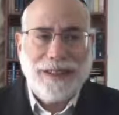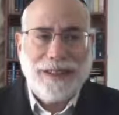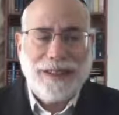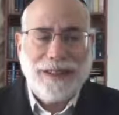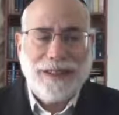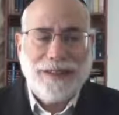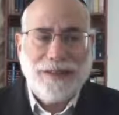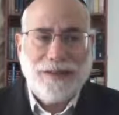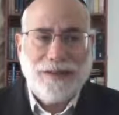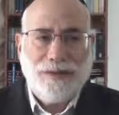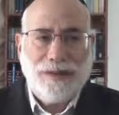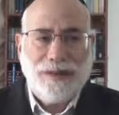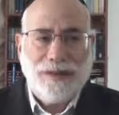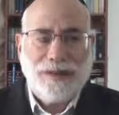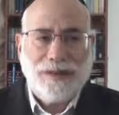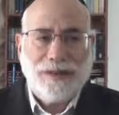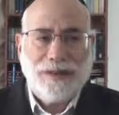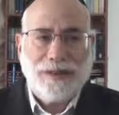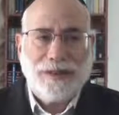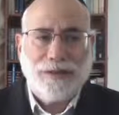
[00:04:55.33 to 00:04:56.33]
in
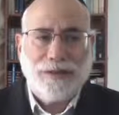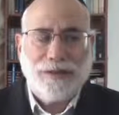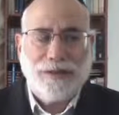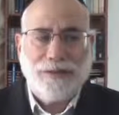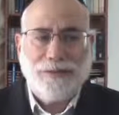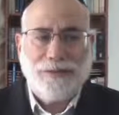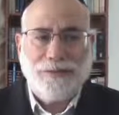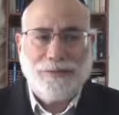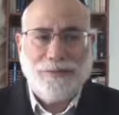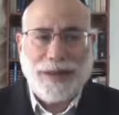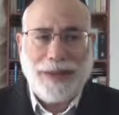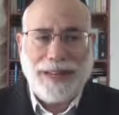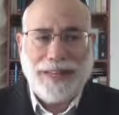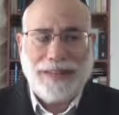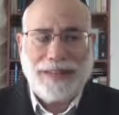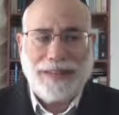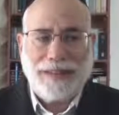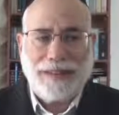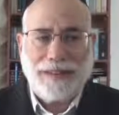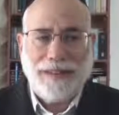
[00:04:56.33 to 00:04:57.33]
order to
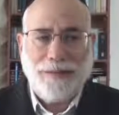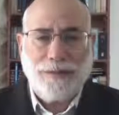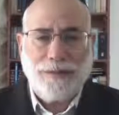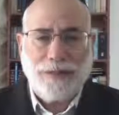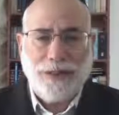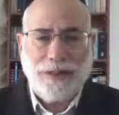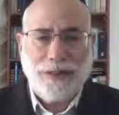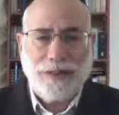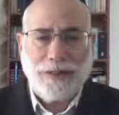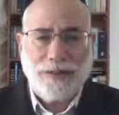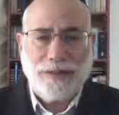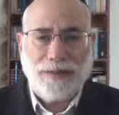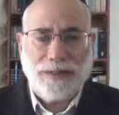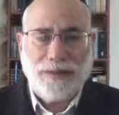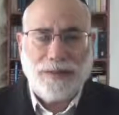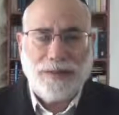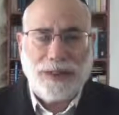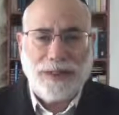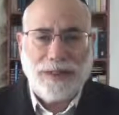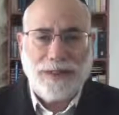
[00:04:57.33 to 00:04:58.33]
basically preserve
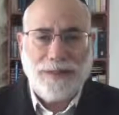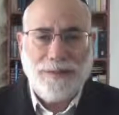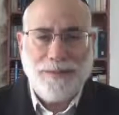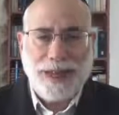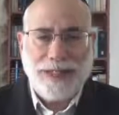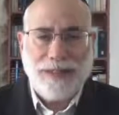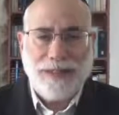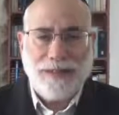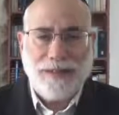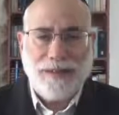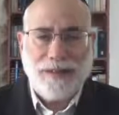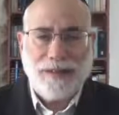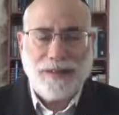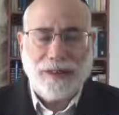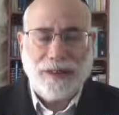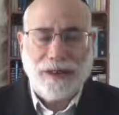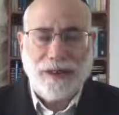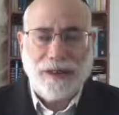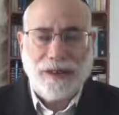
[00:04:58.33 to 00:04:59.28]
the fundamental